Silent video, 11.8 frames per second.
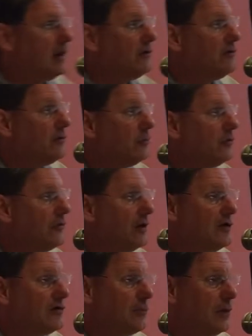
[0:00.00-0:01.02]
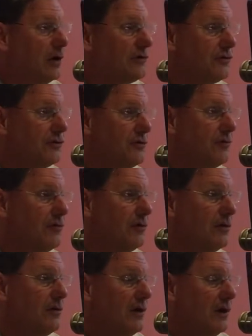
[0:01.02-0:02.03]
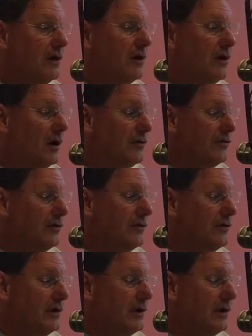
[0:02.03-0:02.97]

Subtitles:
as the presenting sponsor of the concert,